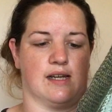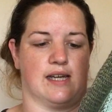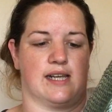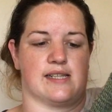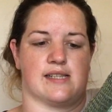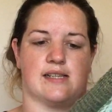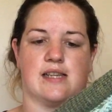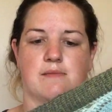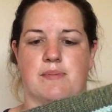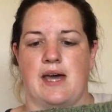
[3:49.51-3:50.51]
and it's
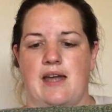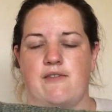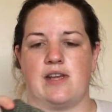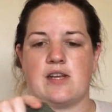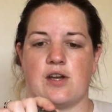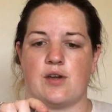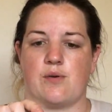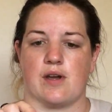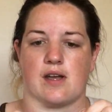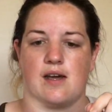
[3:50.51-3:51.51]
in the
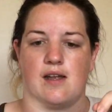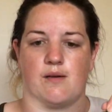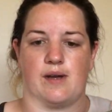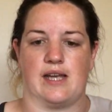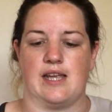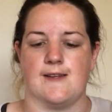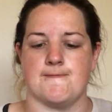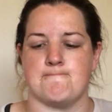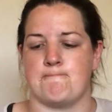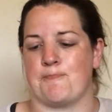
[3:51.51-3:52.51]
Peridot colourway.